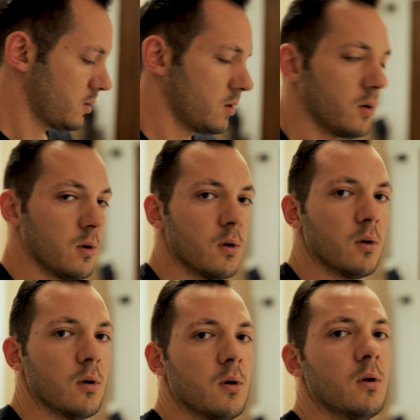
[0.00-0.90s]

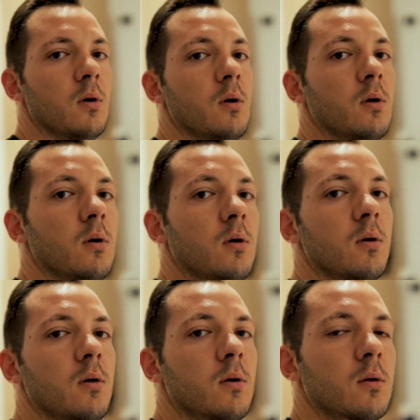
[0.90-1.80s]

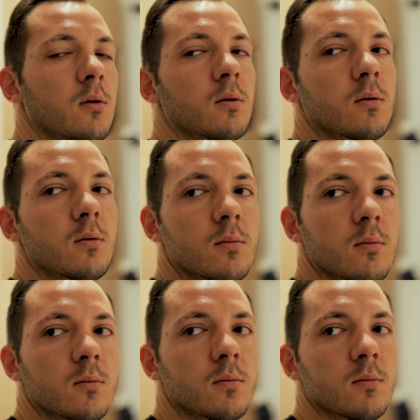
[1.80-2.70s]

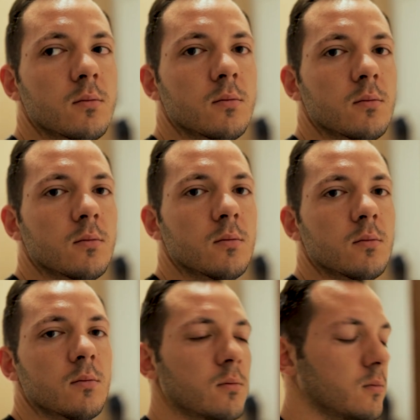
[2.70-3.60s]

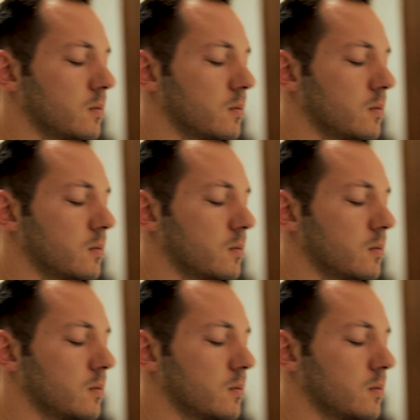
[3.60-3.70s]
(silence)